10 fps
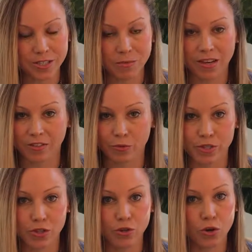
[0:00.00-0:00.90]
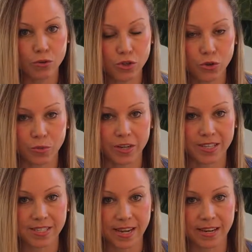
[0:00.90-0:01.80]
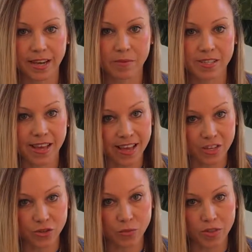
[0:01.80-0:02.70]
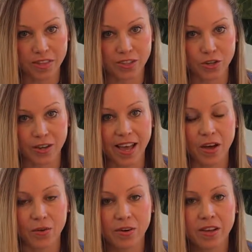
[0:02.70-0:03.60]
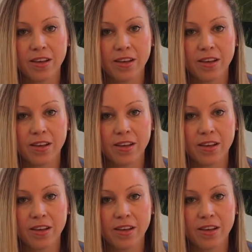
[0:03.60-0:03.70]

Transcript: meaning there was no tumor extending up to the edge of what they took out,